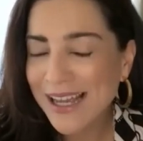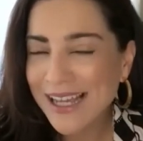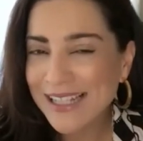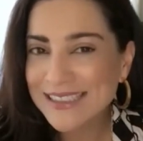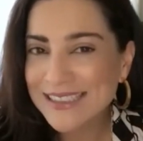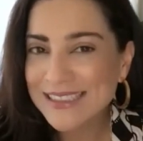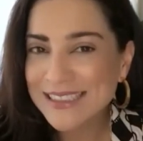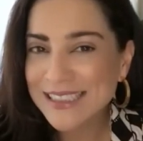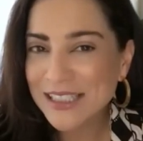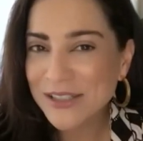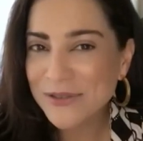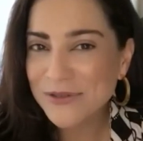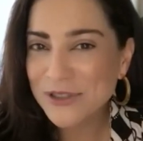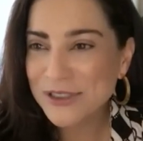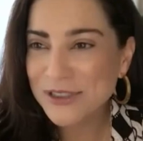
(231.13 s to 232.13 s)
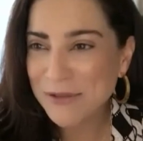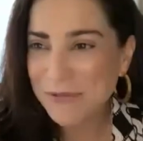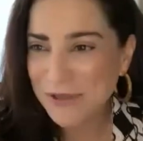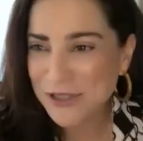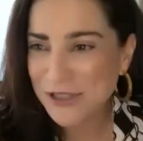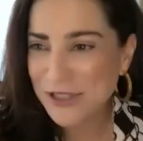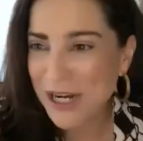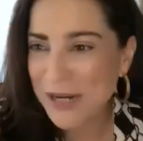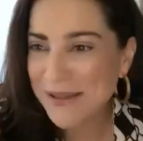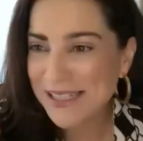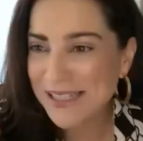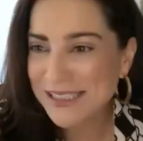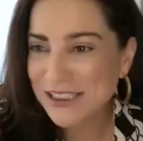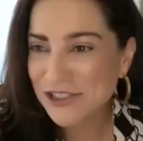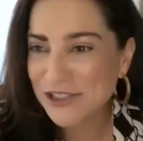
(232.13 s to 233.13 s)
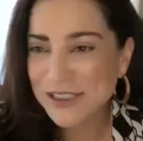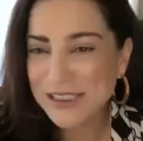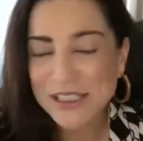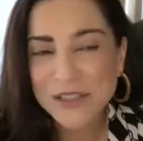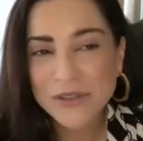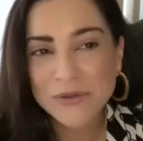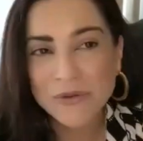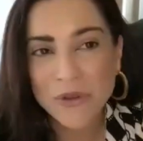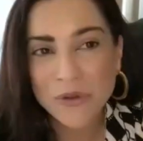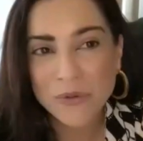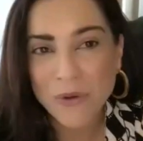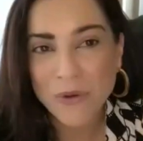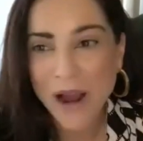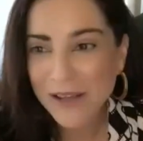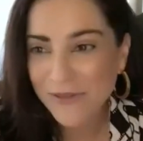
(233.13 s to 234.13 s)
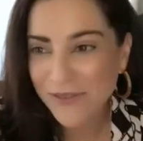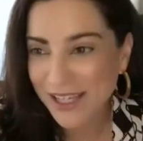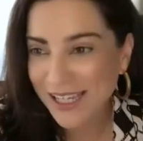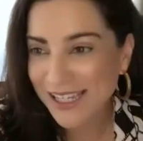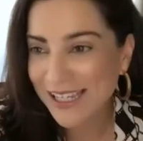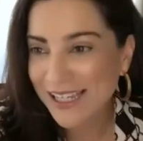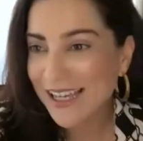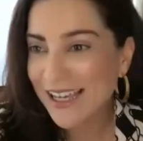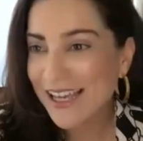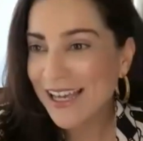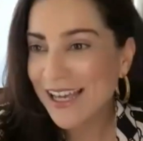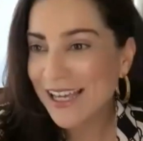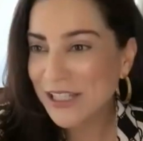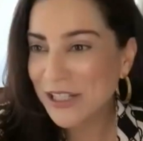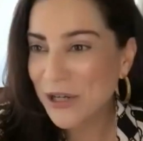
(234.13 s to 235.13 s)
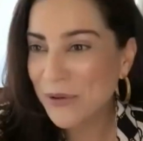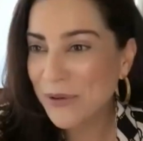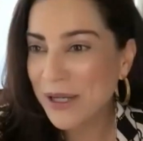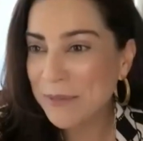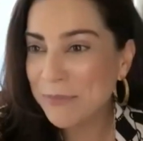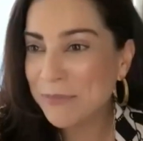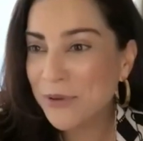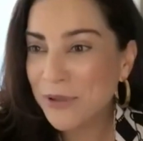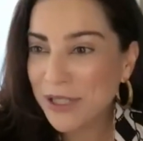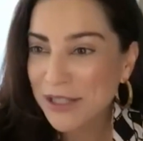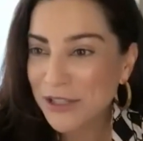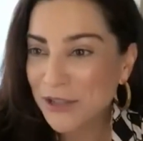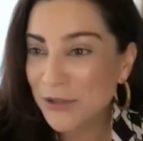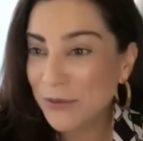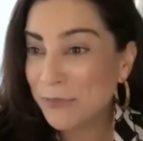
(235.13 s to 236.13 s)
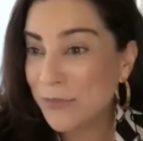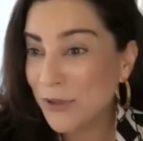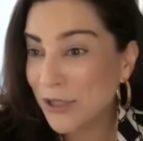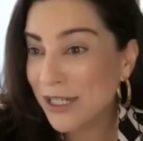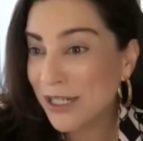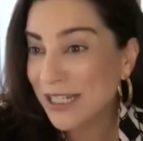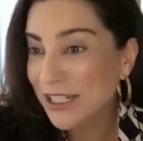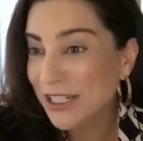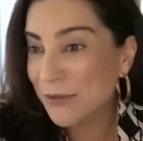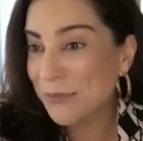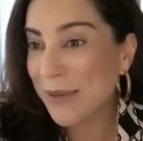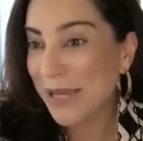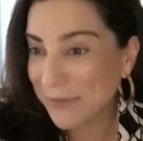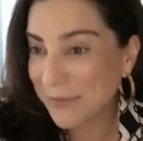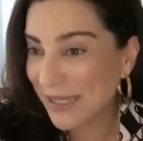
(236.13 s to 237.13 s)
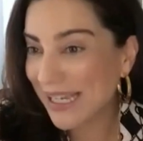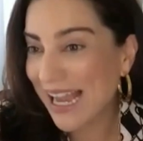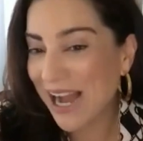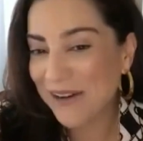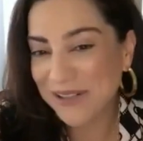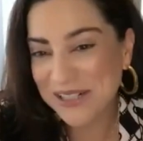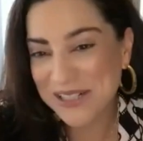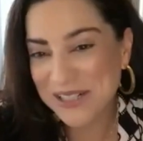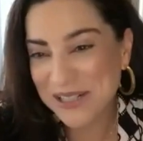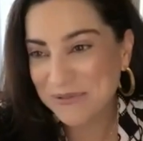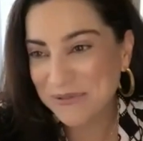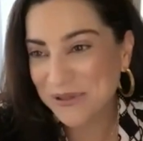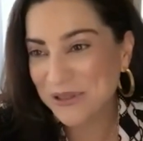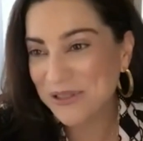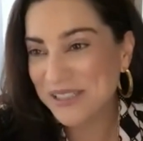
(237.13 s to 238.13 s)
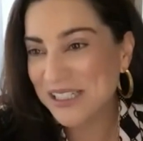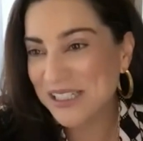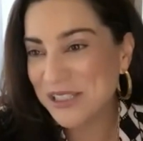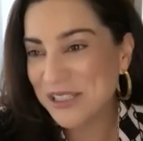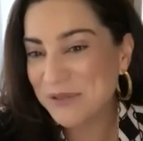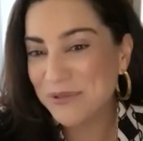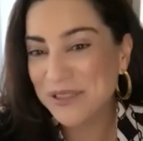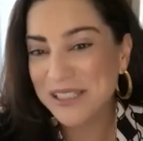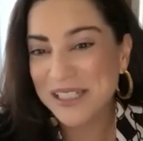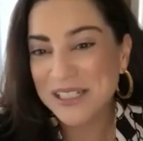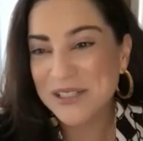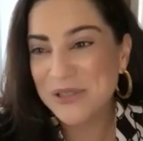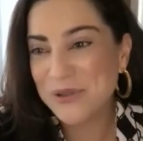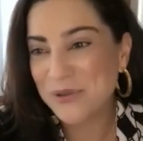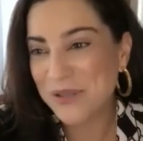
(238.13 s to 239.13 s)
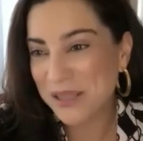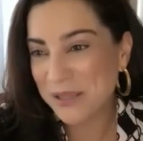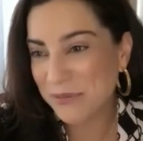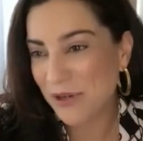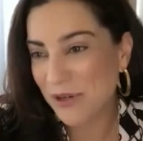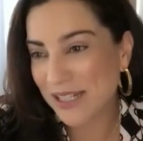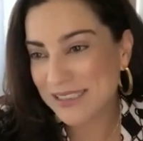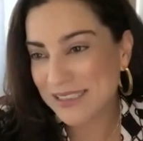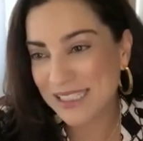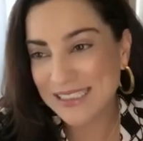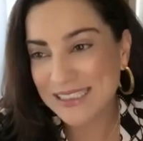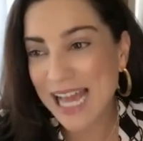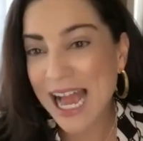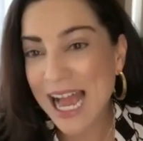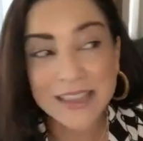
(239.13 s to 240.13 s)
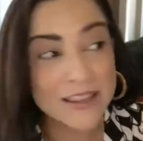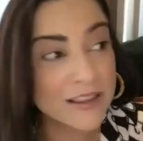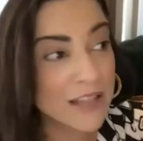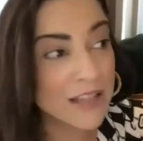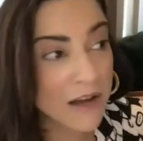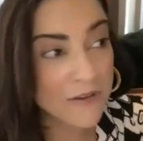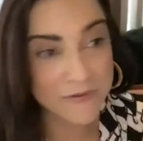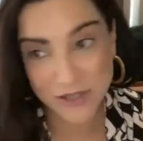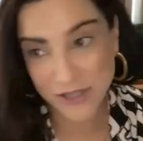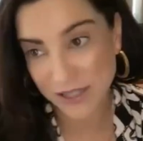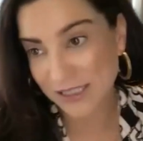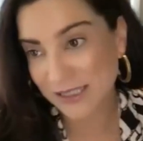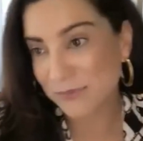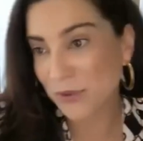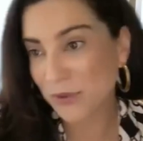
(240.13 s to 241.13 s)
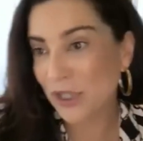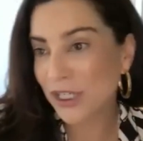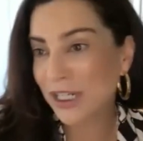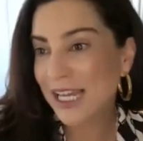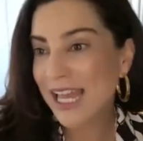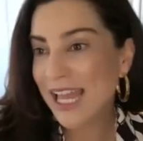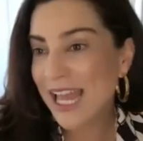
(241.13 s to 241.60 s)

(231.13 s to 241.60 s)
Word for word: and to see you just we were just talking about this, just see you thriving you know, in putting your book, your baby out into the world and just really enjoying the process. I loved this book.